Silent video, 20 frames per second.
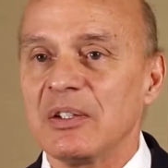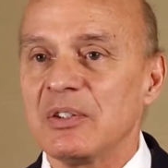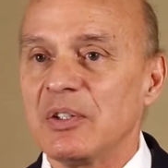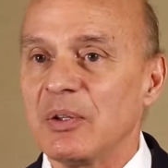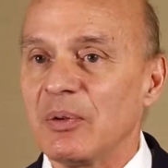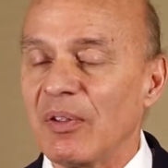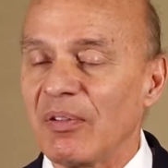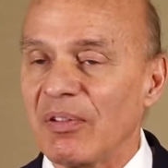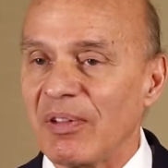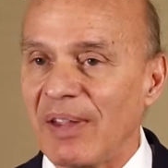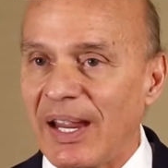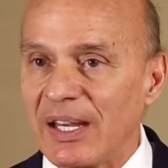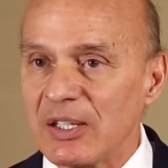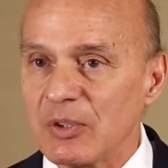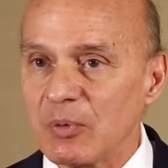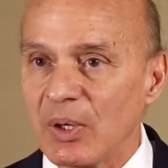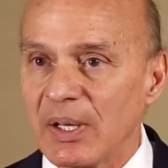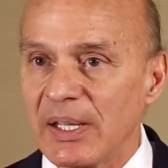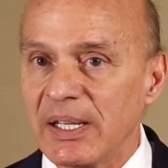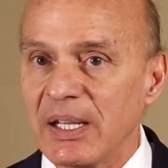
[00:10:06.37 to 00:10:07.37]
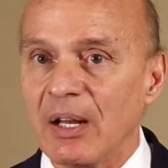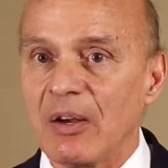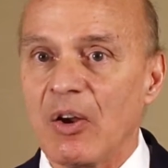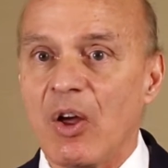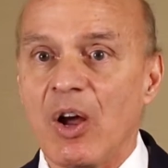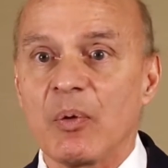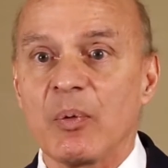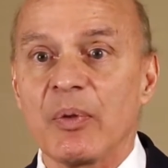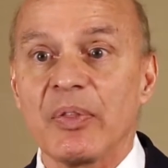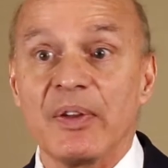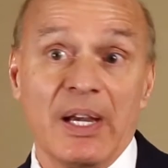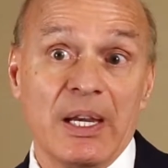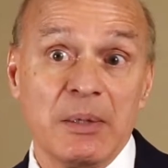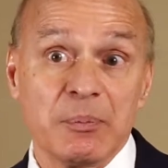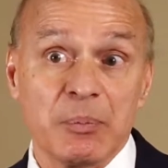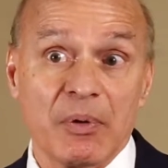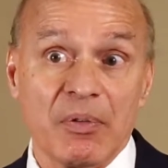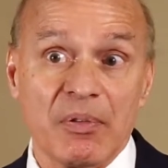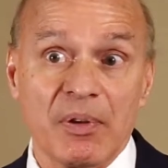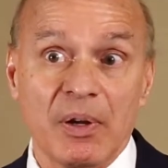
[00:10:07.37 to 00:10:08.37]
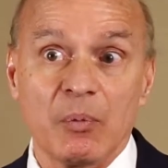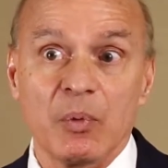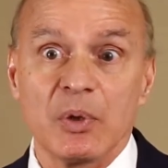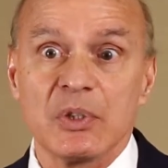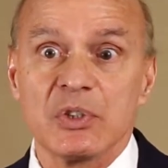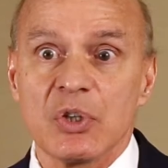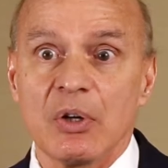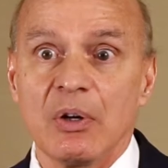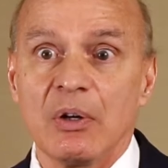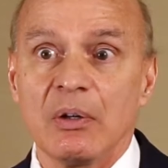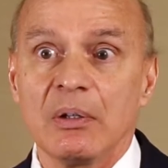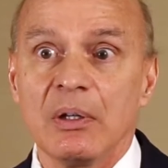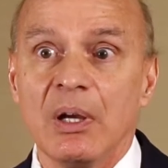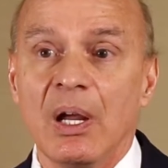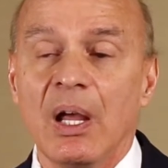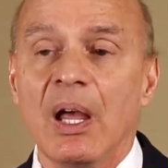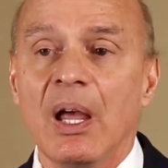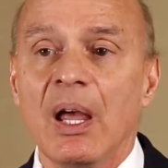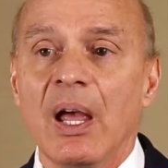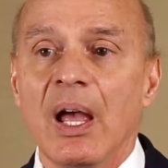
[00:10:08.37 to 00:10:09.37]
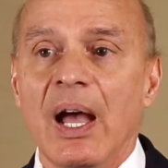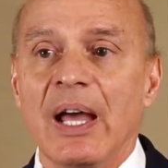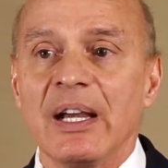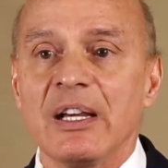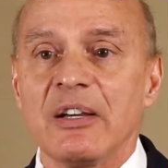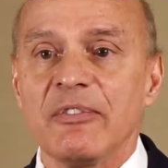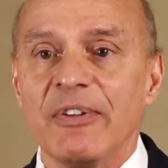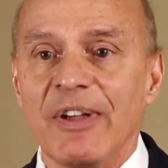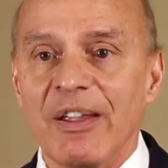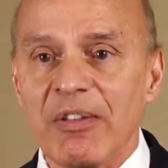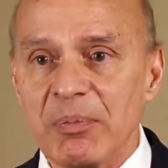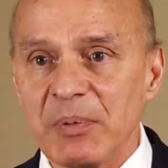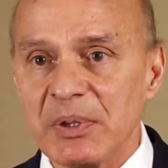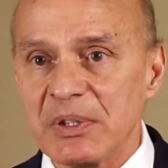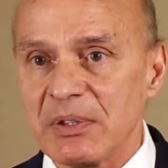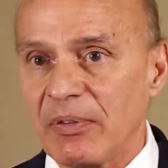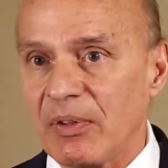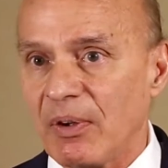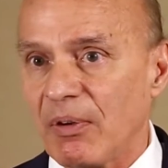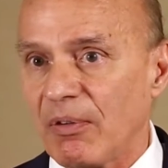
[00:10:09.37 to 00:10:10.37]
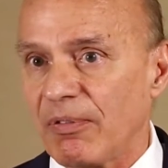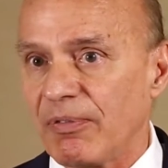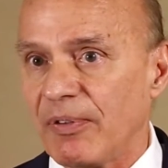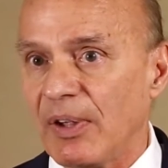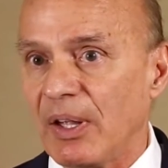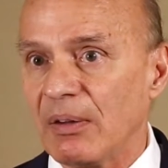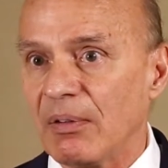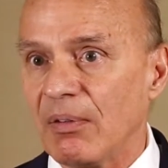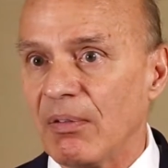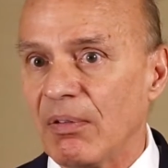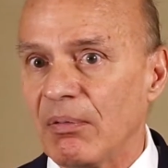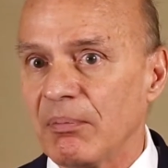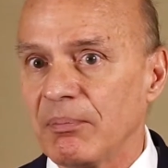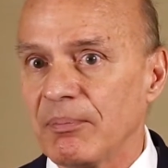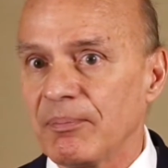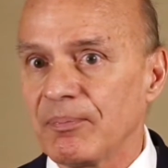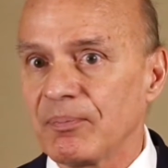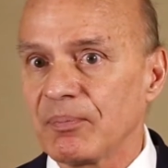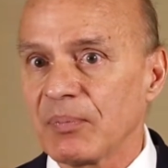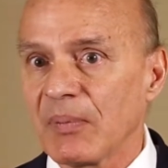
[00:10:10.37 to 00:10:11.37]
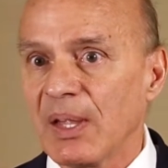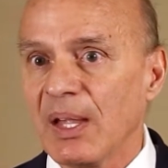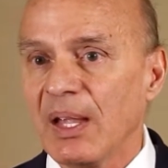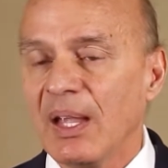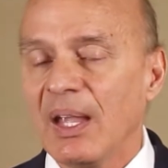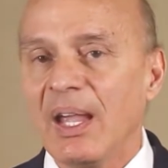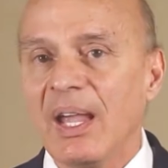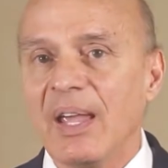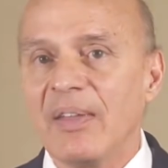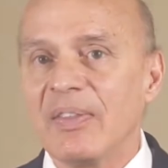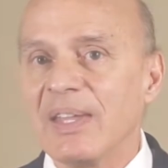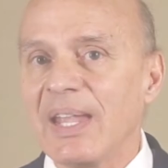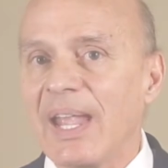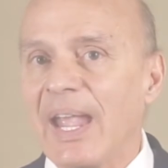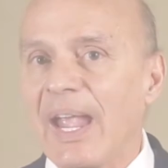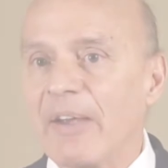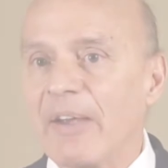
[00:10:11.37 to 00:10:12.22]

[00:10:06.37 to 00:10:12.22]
Do this annually along with an 8% return on investment of those funds, and the